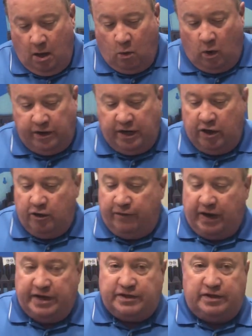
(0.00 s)
One of the other
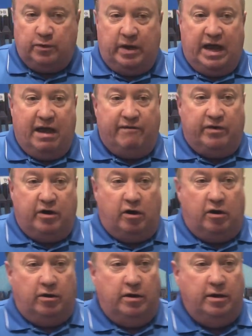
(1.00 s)
vices that we have in
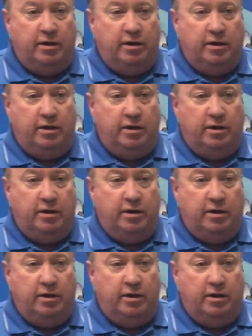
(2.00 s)
our